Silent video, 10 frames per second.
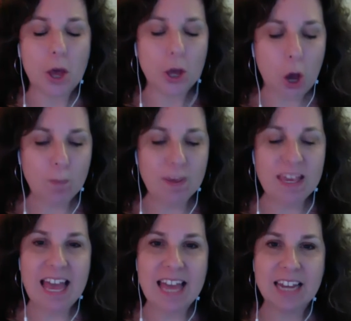Coping
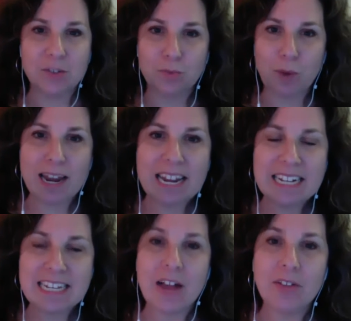ahead is writing
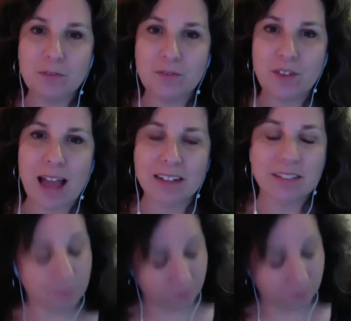down the facts,